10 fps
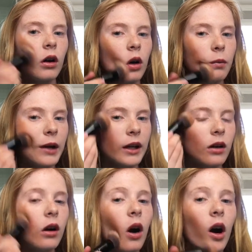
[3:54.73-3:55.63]
Oh my
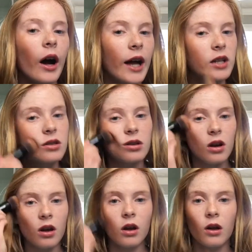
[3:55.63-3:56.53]
gosh,
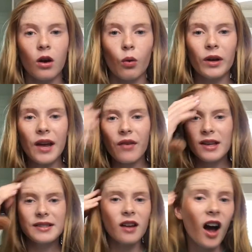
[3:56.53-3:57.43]
what
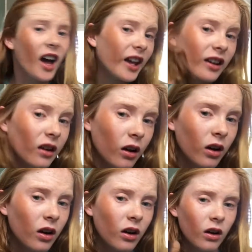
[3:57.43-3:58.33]
have I done?
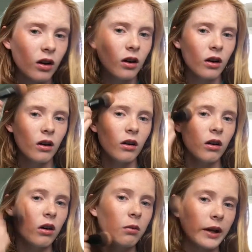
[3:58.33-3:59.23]

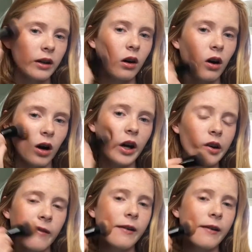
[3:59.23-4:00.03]
Oh my God.